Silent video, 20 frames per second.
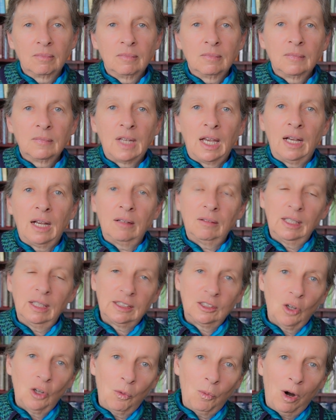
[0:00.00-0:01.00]
Now,
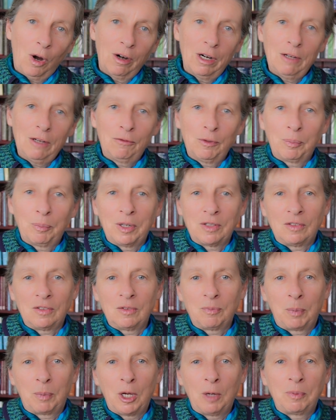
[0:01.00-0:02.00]
let's not worry for
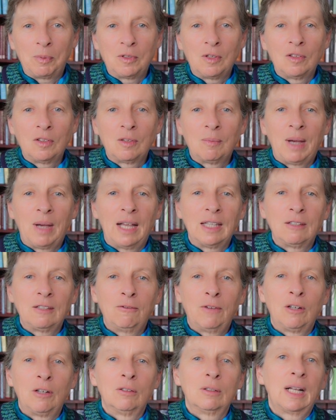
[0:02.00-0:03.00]
present purposes about the
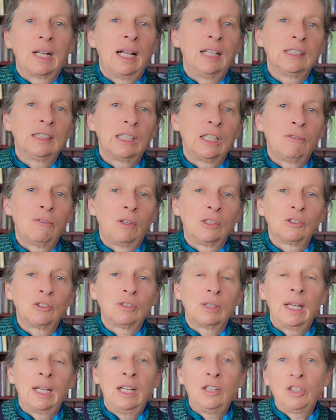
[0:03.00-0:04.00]
Federal Council of
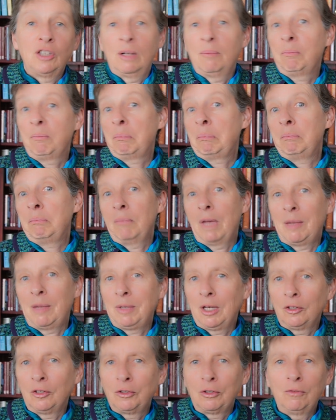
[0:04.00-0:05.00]
Australasia. Maybe
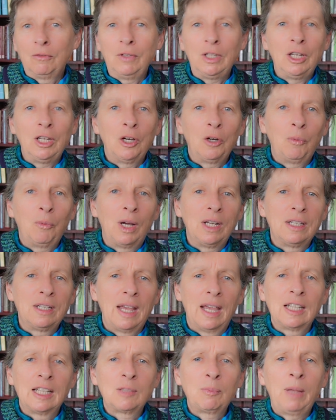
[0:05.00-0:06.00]
I'll do a video one day
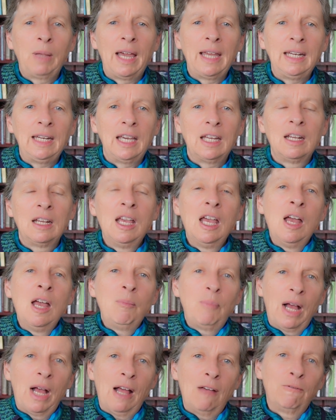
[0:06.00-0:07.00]
explaining it,
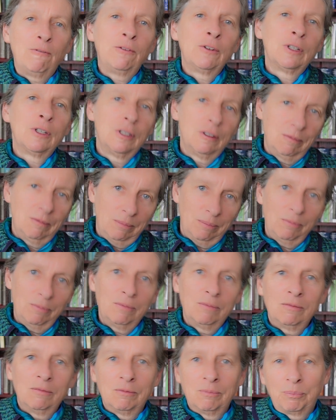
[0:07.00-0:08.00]
but for
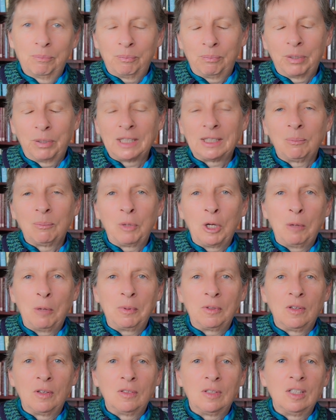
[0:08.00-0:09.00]
present
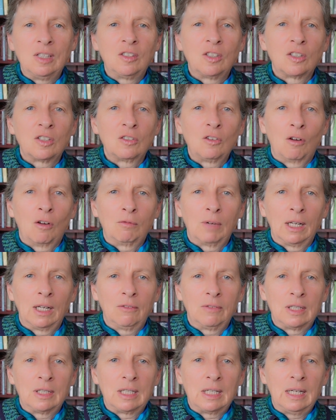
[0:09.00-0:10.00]
purposes, it's just not
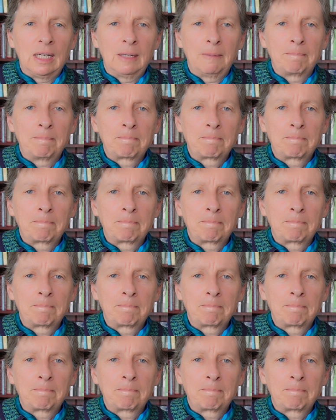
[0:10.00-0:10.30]
relevant here.